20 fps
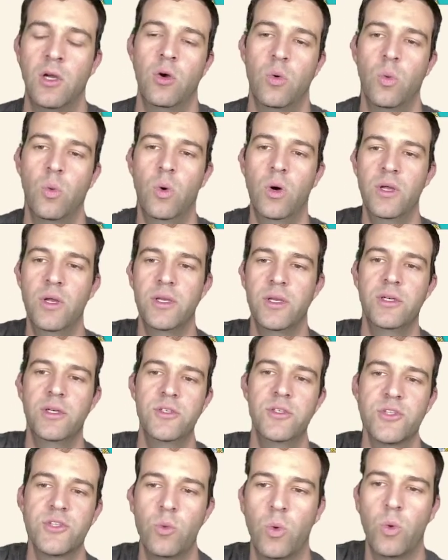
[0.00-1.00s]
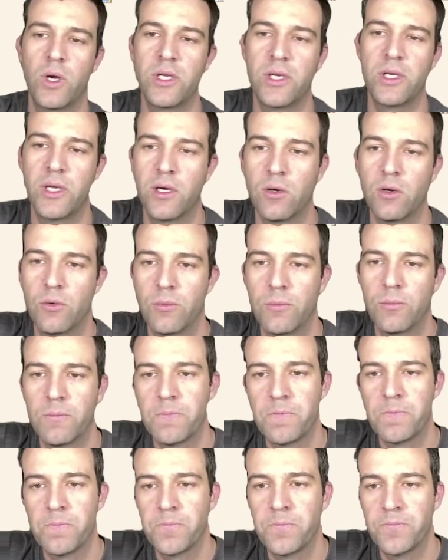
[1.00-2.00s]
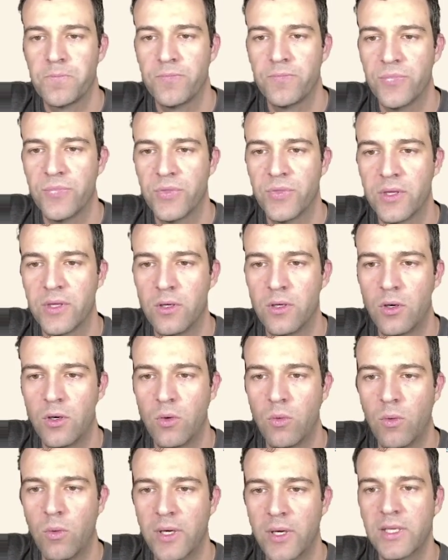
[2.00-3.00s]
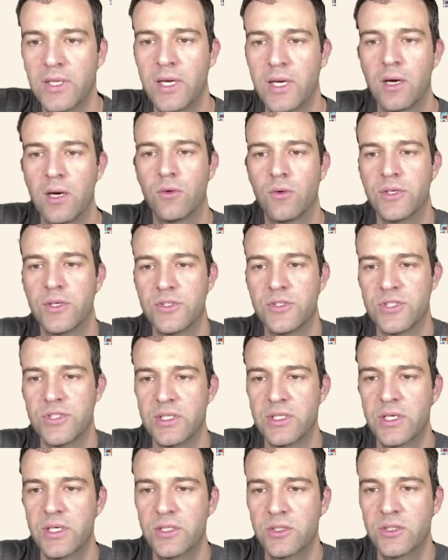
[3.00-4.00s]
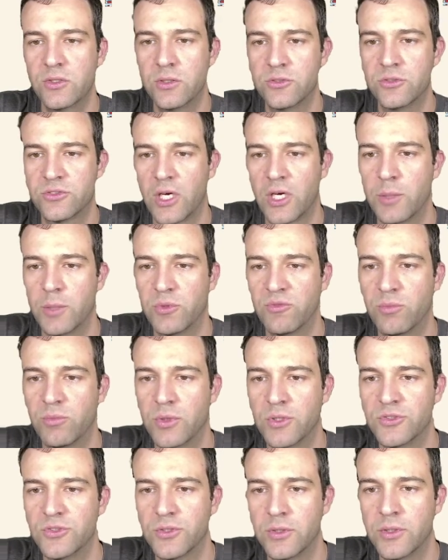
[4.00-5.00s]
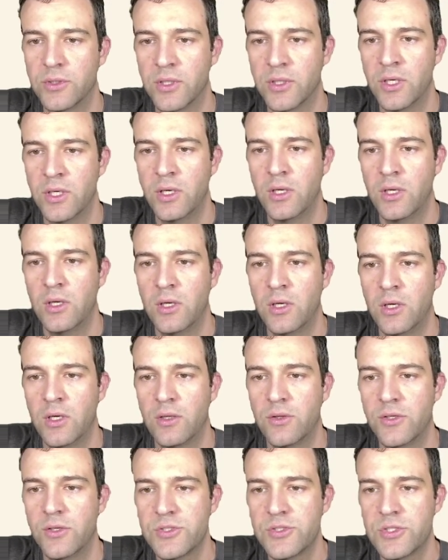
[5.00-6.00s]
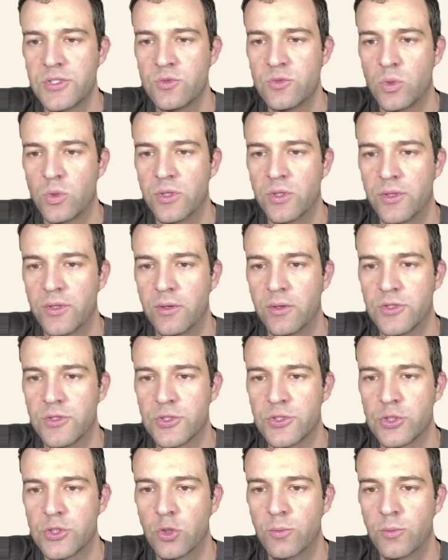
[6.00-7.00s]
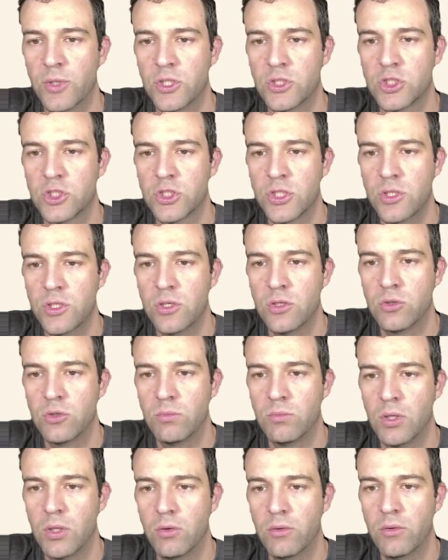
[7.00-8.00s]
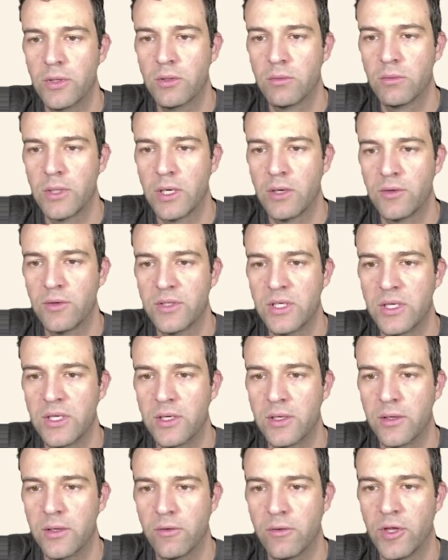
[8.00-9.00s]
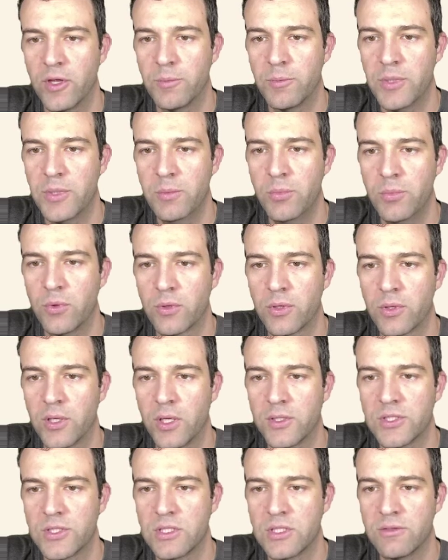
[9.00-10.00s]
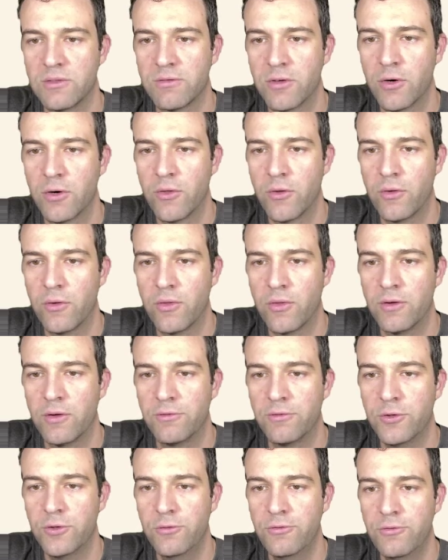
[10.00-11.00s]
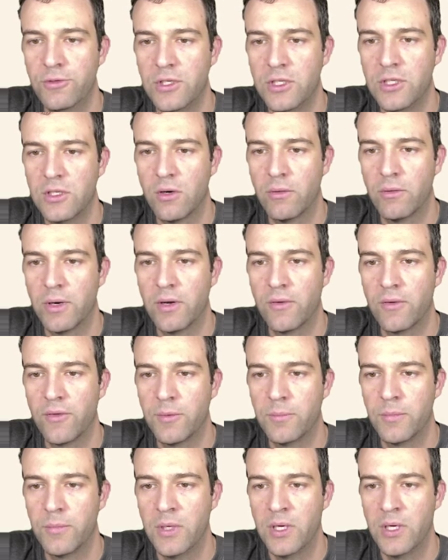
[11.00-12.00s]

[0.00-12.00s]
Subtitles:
What is a whiteout? A whiteout is a dangerous type of blizzard. This is when there is so much snow blowing around in the air that people cannot see further than a few feet around them.